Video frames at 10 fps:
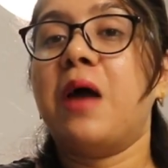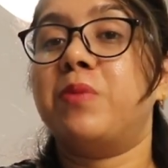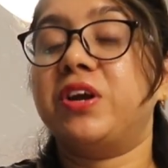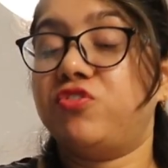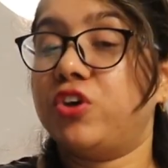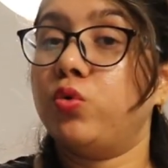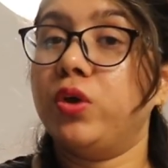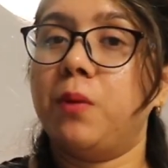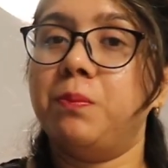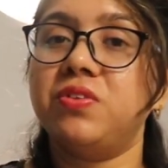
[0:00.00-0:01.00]
But if you're
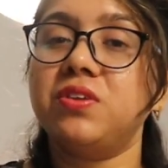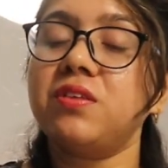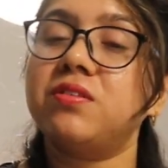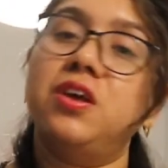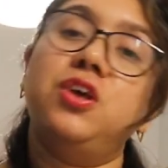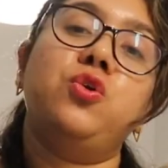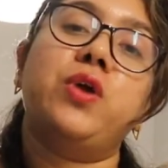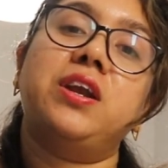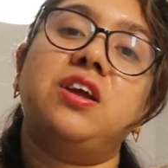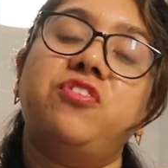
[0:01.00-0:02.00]
doing a business, you
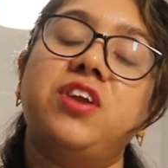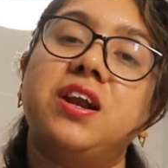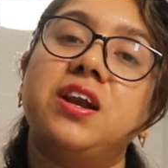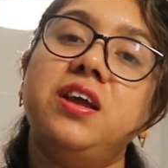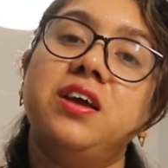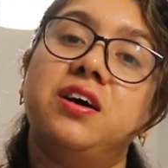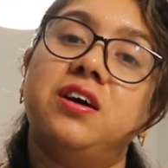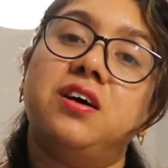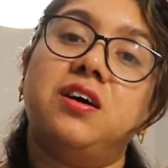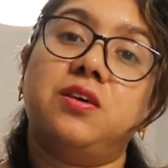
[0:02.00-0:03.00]
can definitely
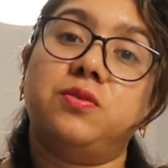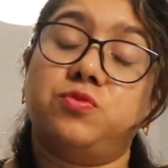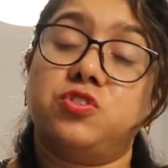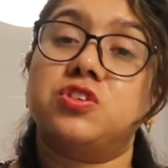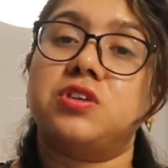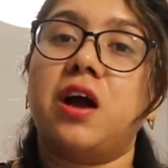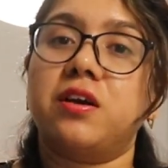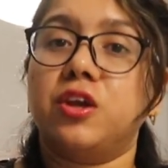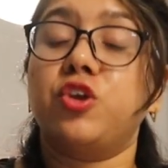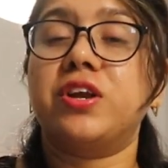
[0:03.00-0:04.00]

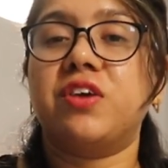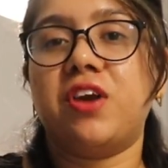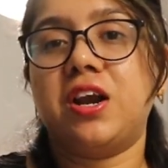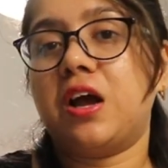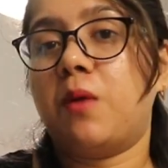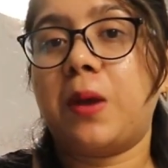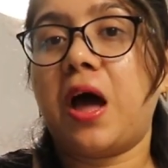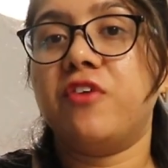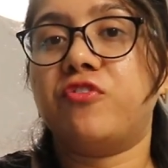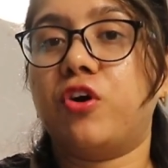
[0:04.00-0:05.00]

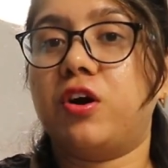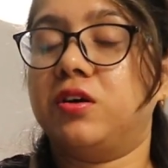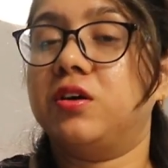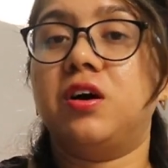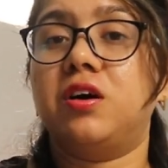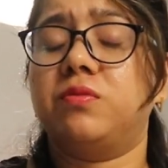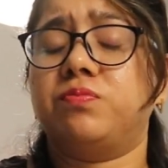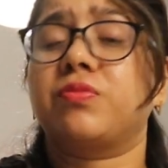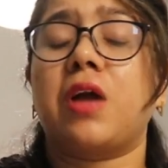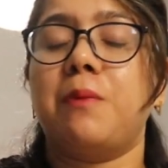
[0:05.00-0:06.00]
apply for,
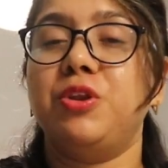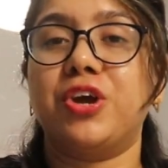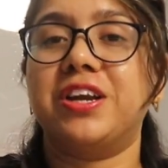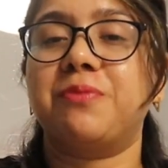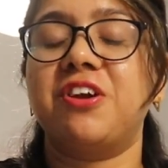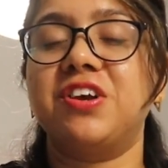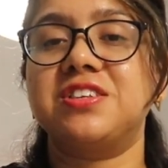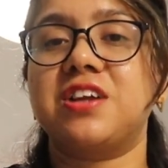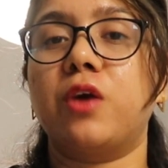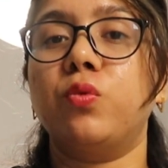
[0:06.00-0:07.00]
you can definitely
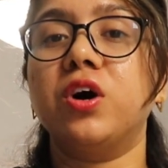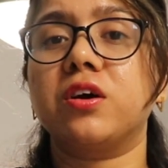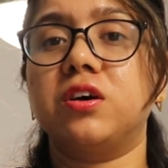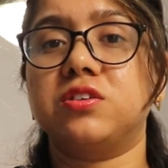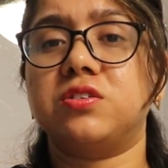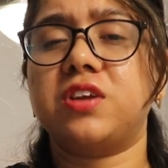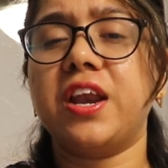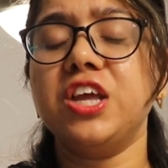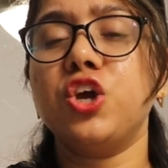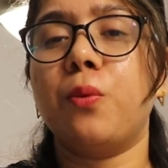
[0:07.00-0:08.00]
start
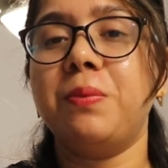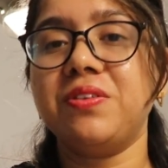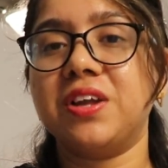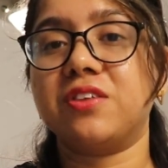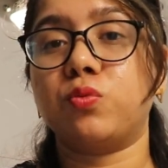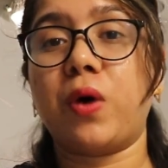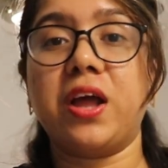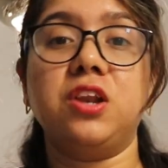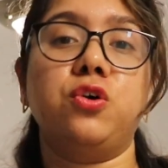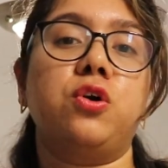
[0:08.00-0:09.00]
running your business
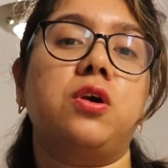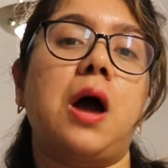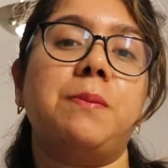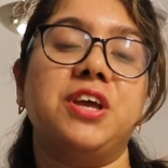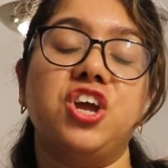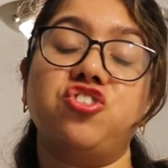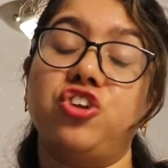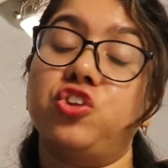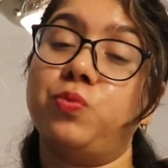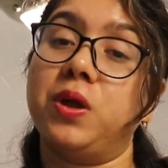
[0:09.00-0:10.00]
while your application
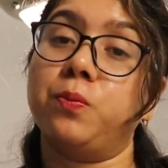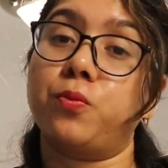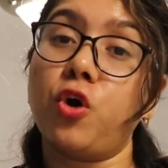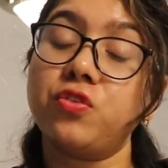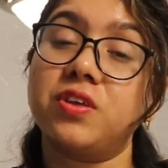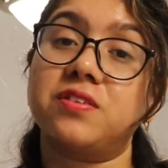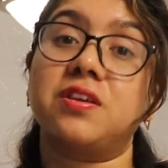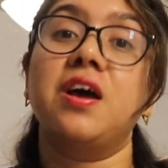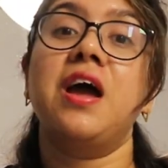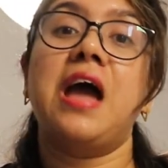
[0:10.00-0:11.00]
is being processed,